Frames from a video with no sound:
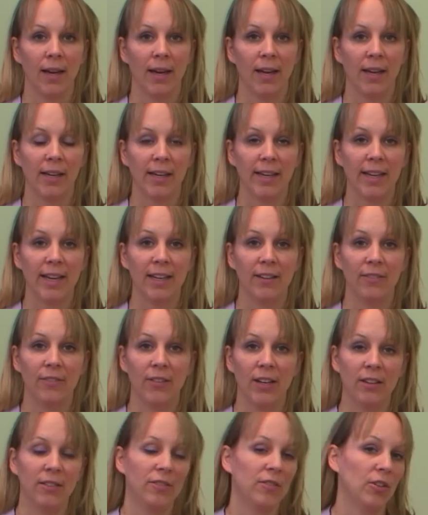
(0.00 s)
And again, if
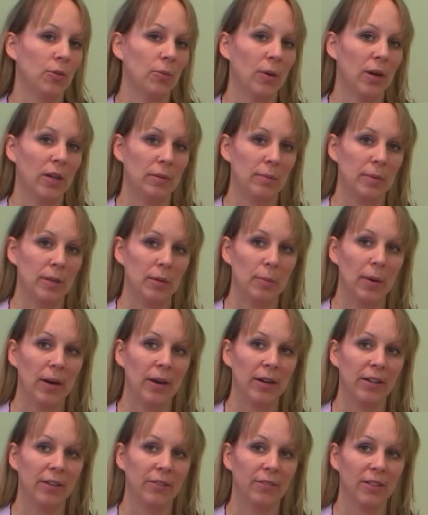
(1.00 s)
any of you want to be
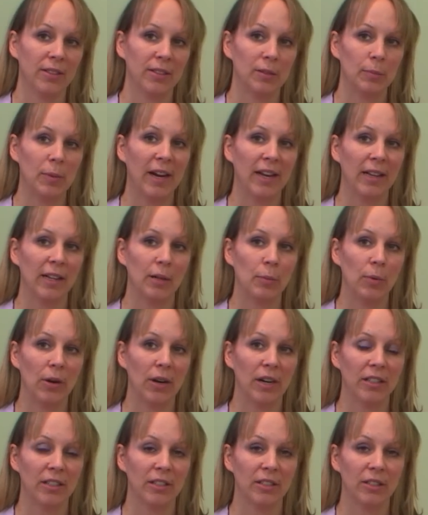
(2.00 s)
part of this pilot
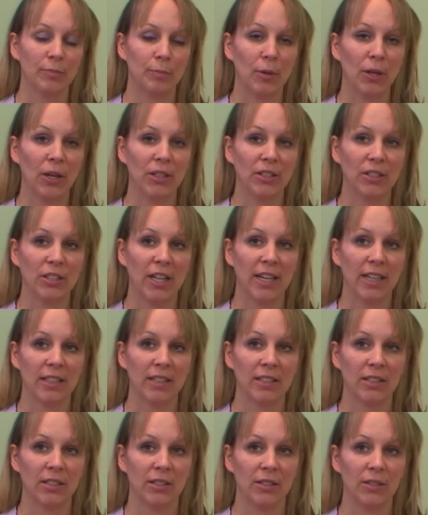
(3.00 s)
pro
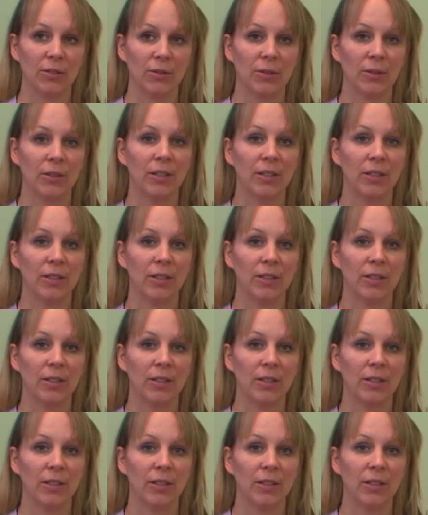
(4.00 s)
project to